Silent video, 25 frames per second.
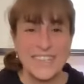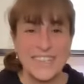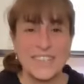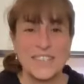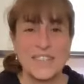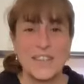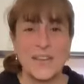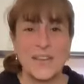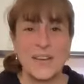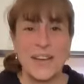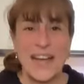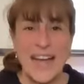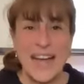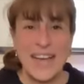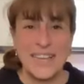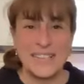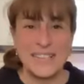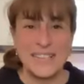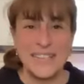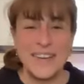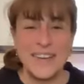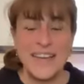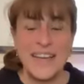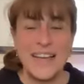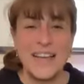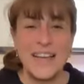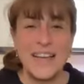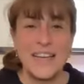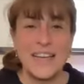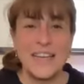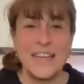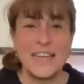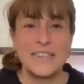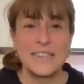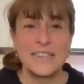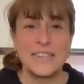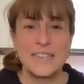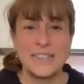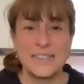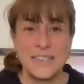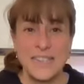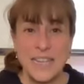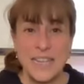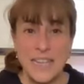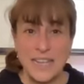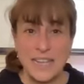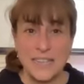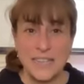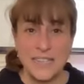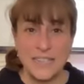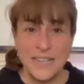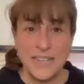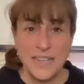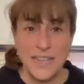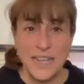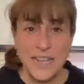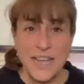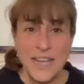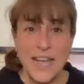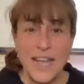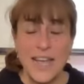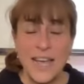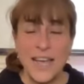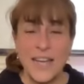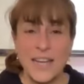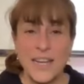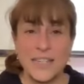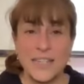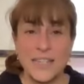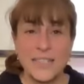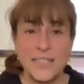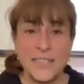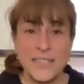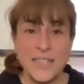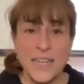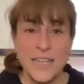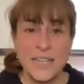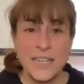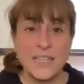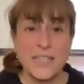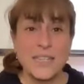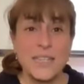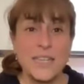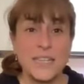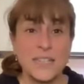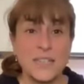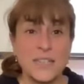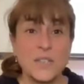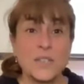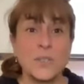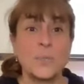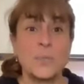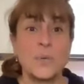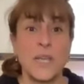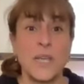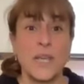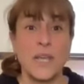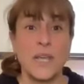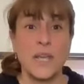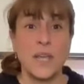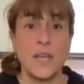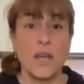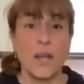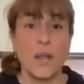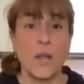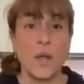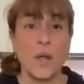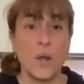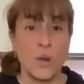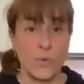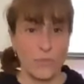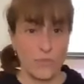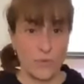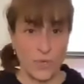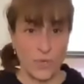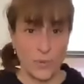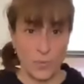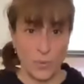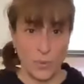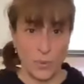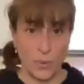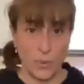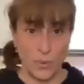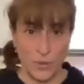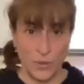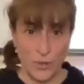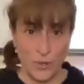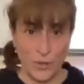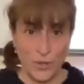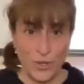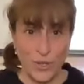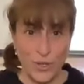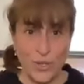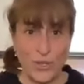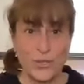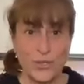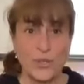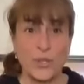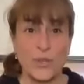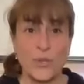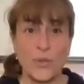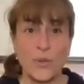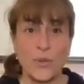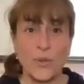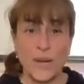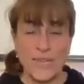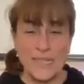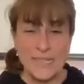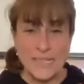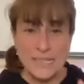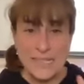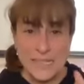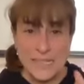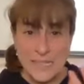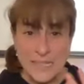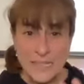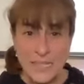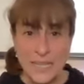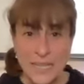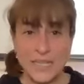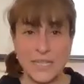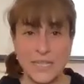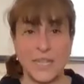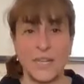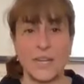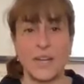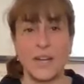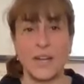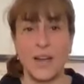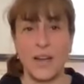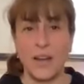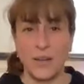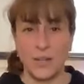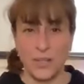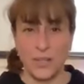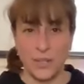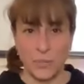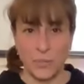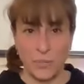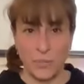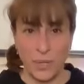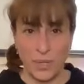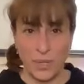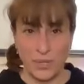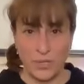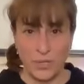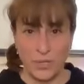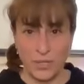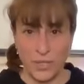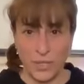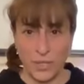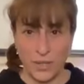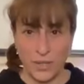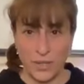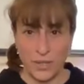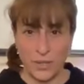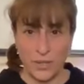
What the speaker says: So asana is a seat, and a seat needs to be comfortable. So you are sitting on your posture.